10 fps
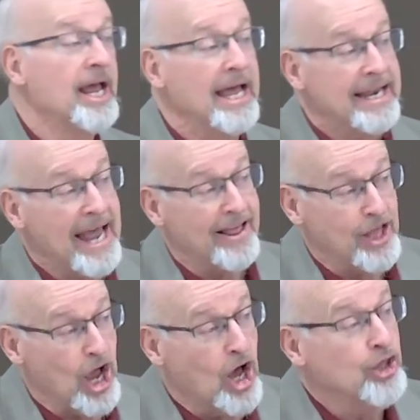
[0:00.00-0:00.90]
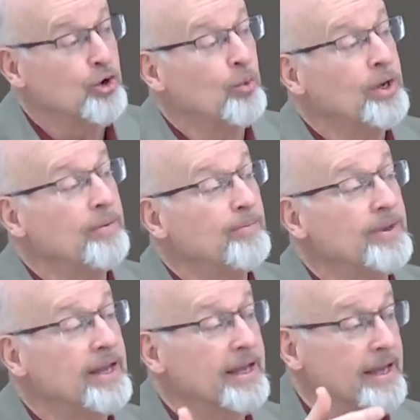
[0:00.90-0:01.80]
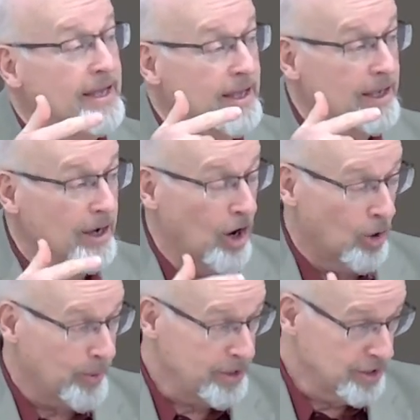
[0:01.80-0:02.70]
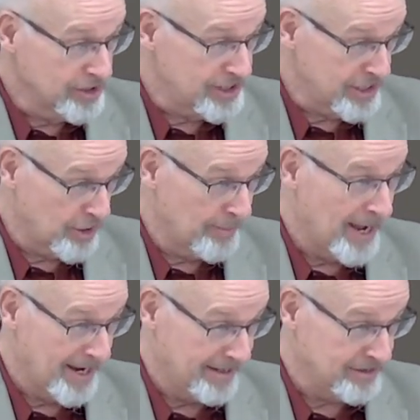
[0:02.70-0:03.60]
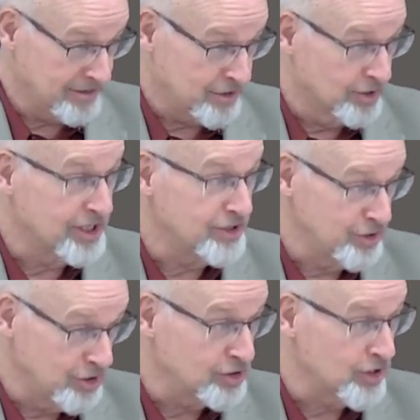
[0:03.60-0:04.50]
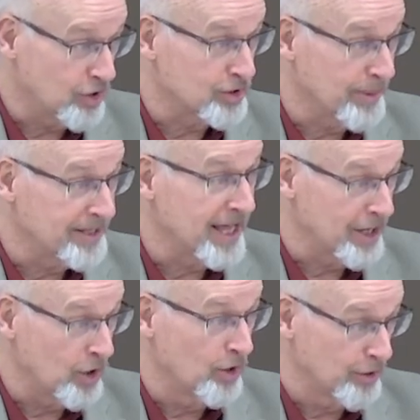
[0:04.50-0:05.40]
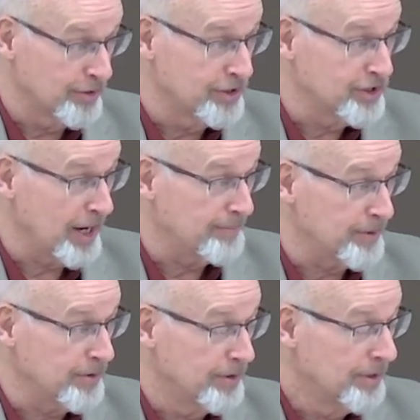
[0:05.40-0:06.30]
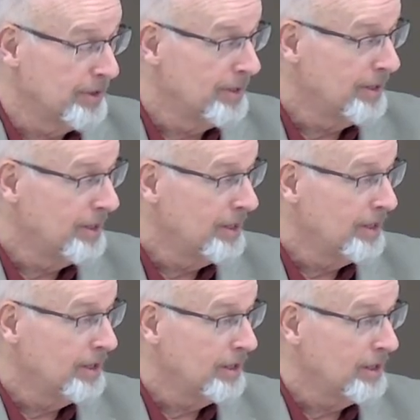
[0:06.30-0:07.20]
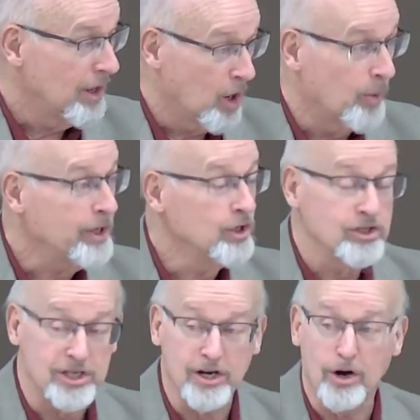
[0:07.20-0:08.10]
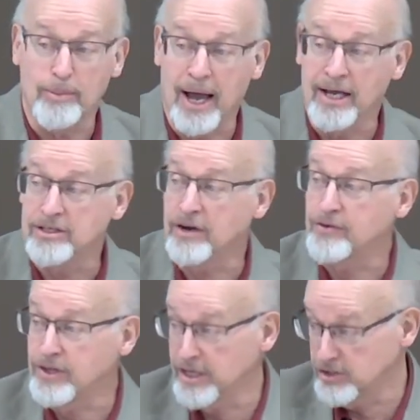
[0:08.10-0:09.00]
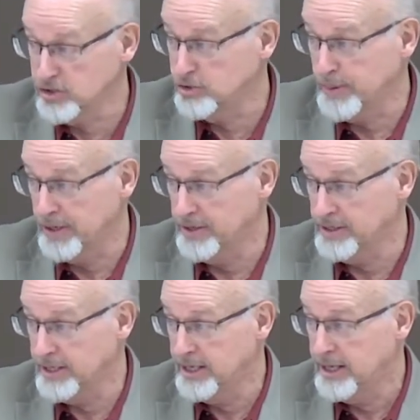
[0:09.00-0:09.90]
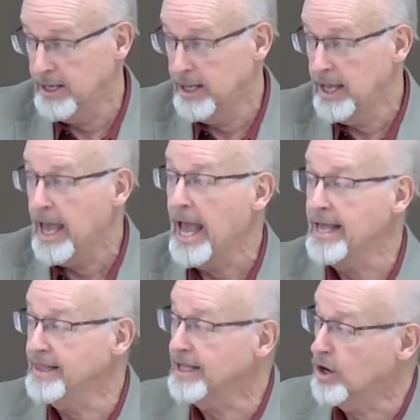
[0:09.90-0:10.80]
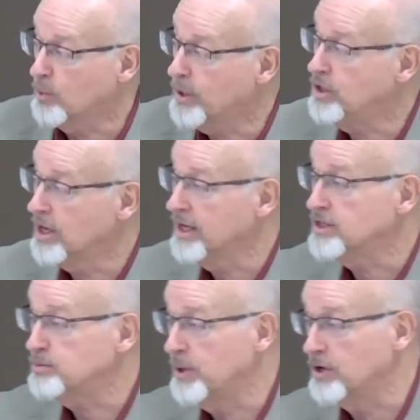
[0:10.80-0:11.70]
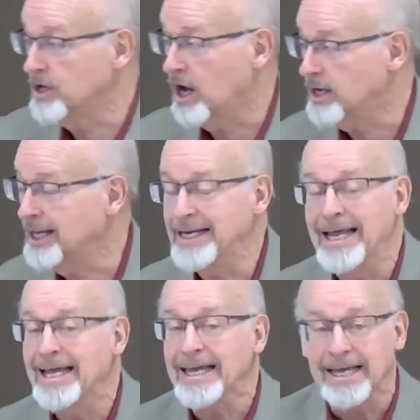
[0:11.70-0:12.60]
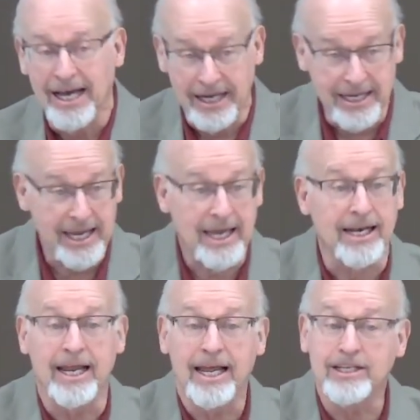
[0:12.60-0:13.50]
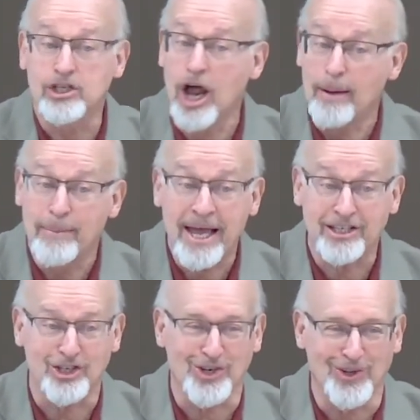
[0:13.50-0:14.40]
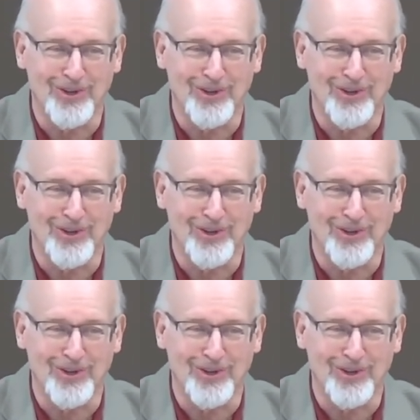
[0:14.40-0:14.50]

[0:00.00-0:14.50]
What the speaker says: Now the other one, are we going to set our minds? Because he's just talked about that earlier in the chapter. Are we going to set our minds after things of the Spirit? And then are we going to let Spirit of God lead? Again, it's not magical.